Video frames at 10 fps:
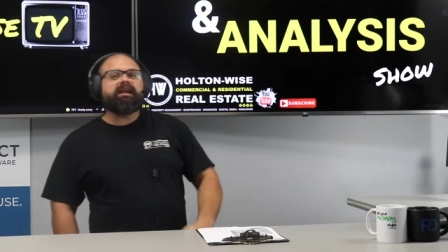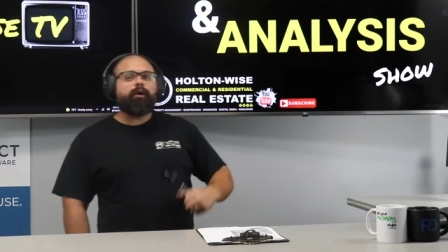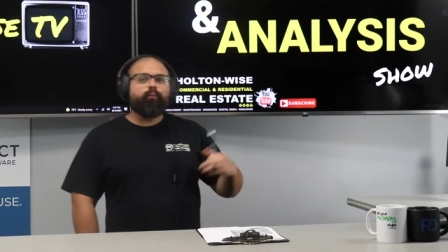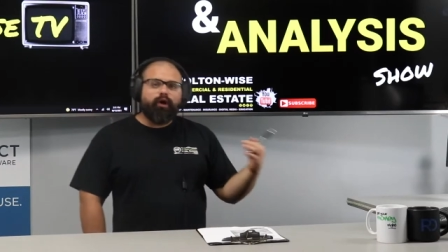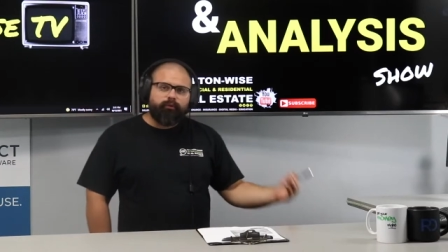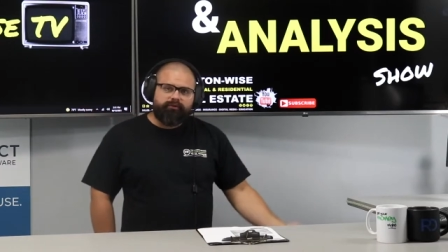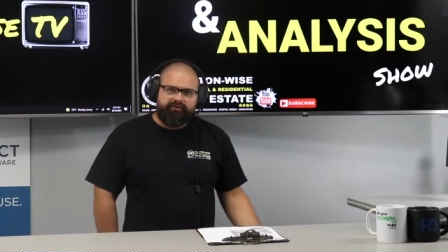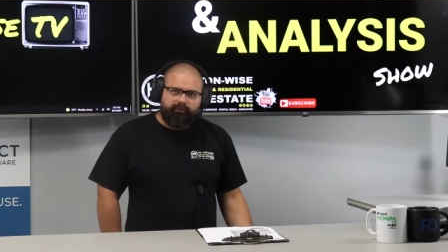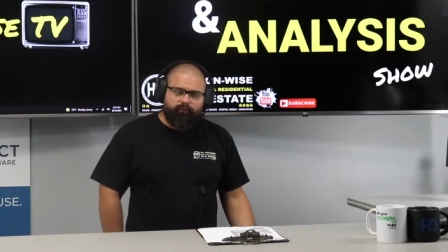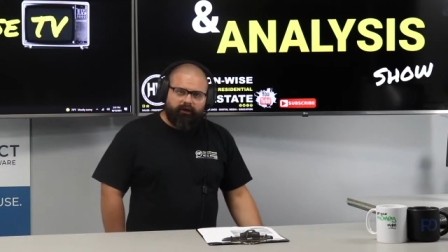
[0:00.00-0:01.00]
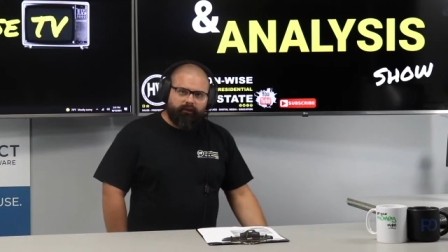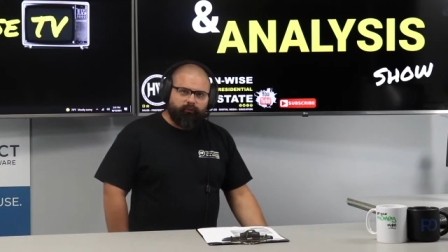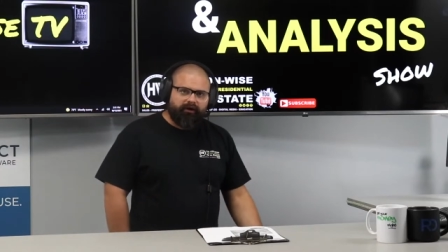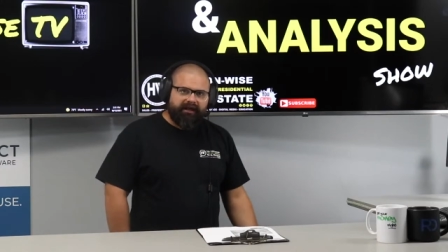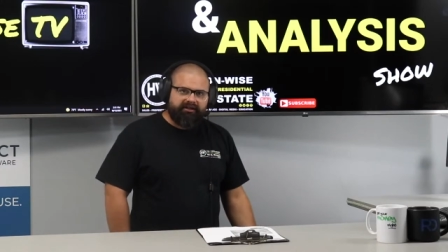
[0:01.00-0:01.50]
I work with you one on
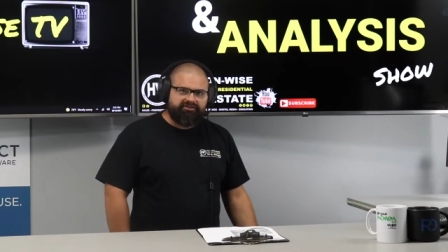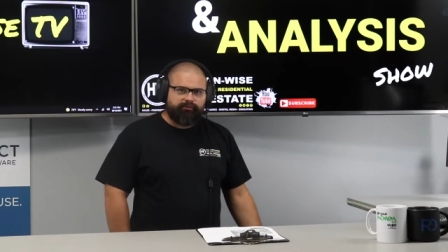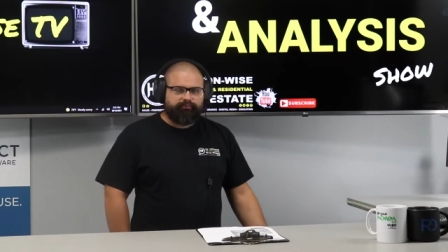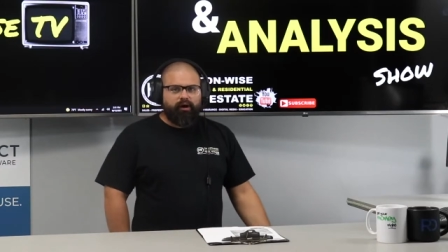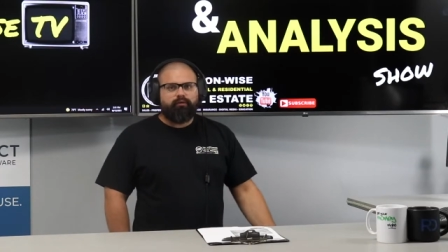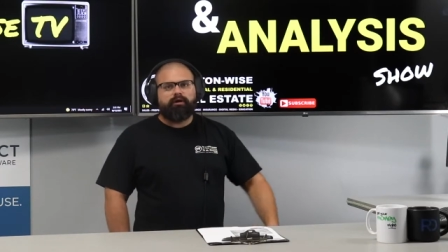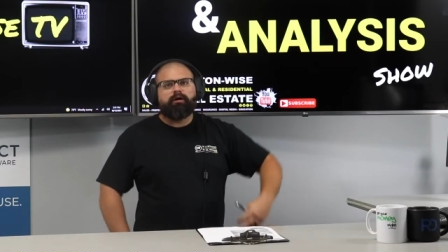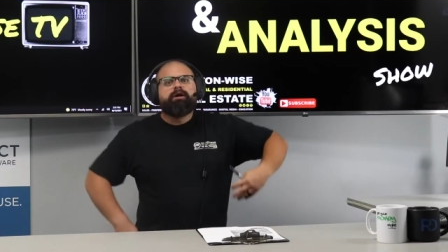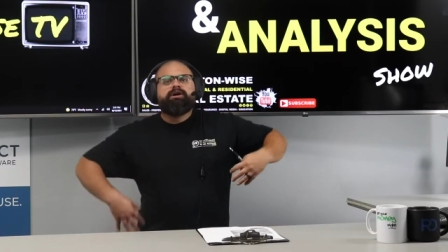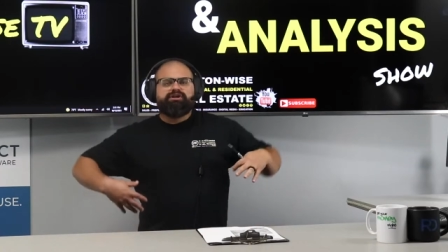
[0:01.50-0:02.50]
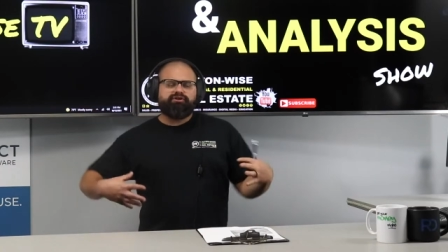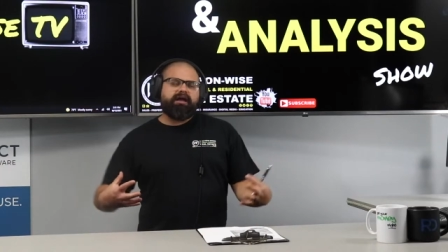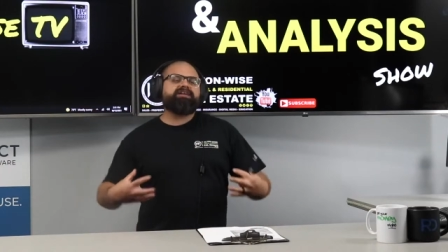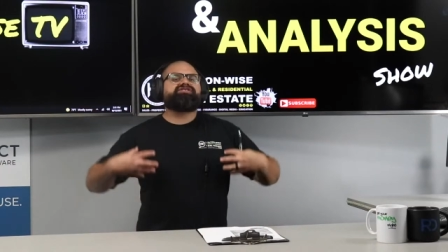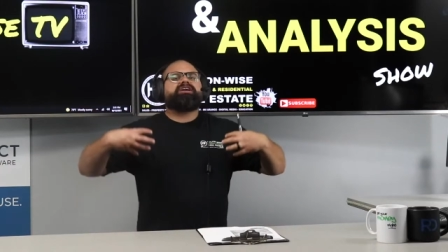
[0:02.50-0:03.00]
one as your broker, your
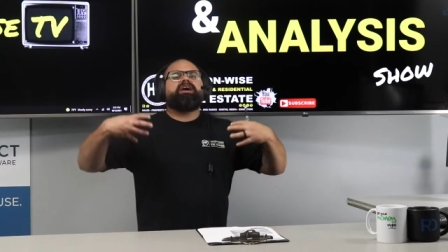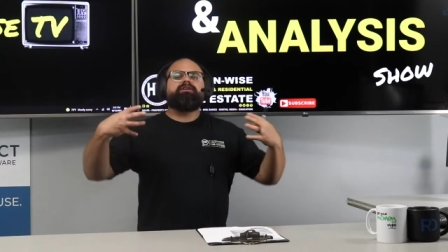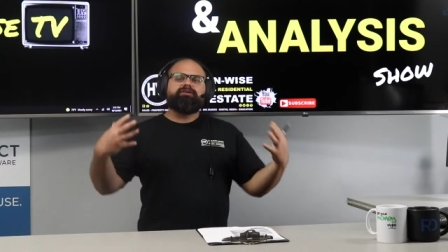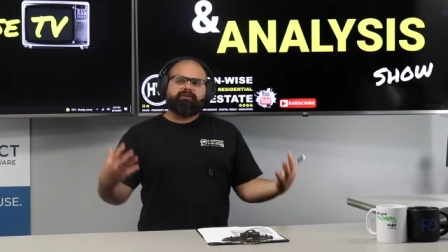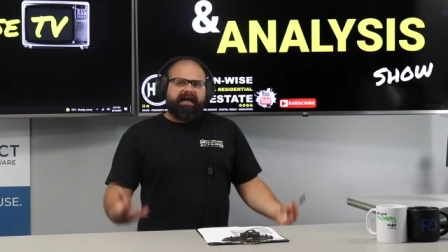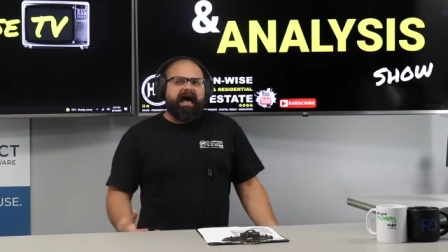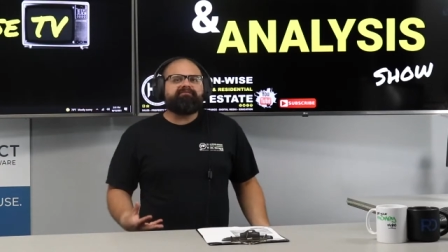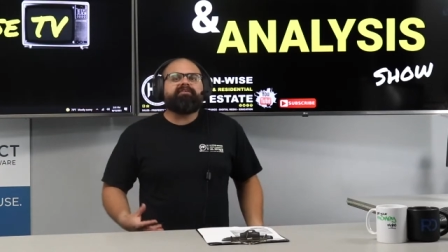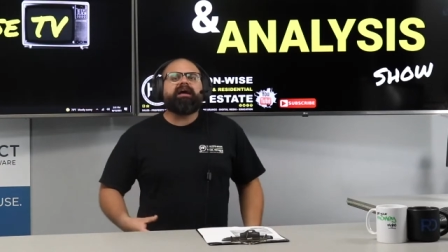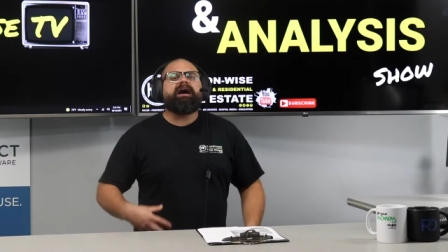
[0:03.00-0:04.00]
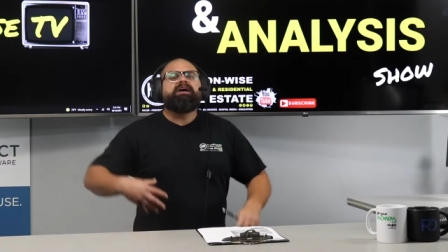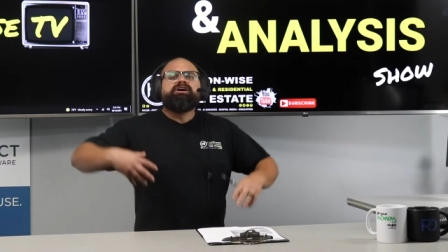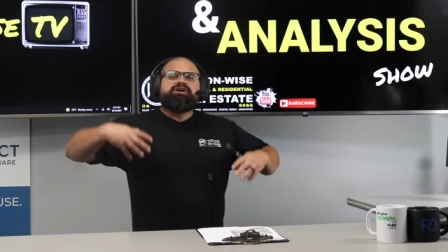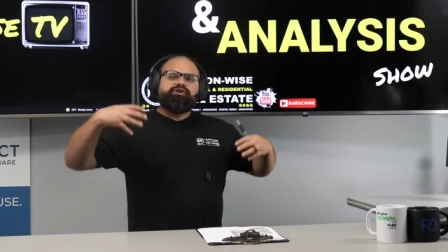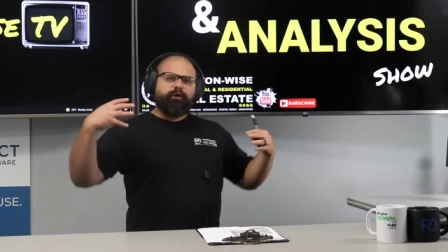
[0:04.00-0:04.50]
educator, your confidant,
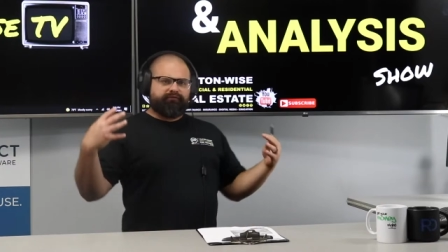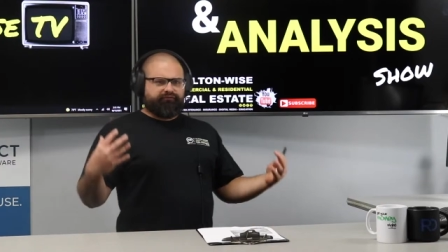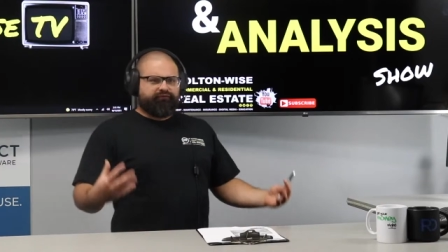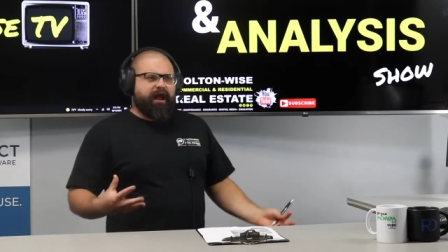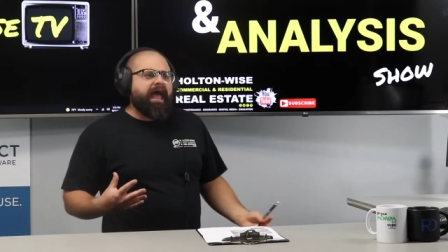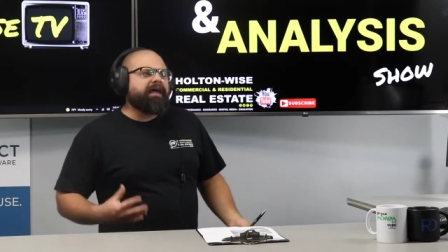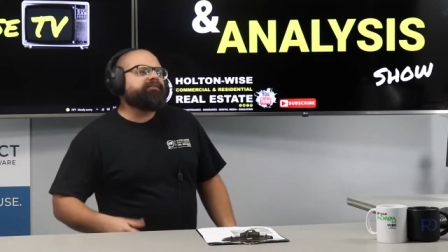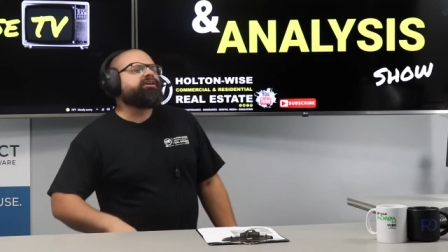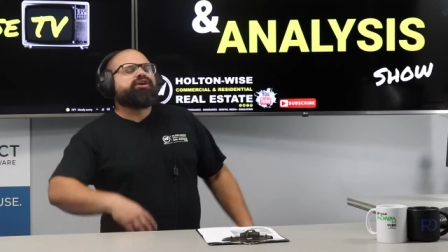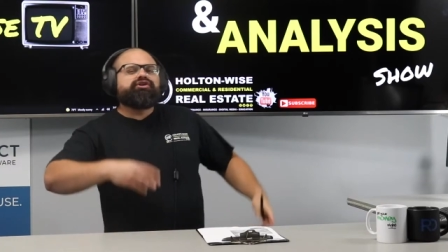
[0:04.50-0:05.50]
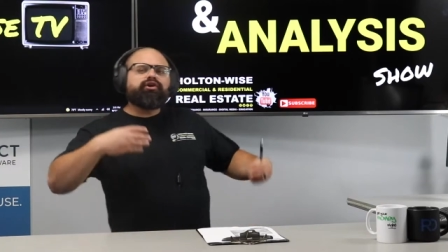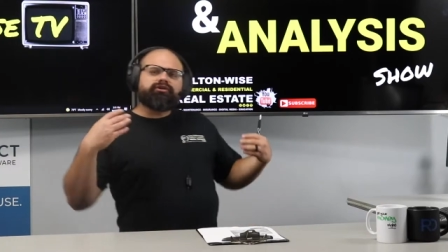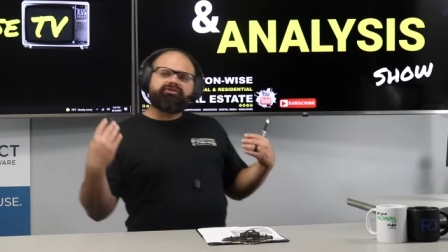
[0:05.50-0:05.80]
your friend, your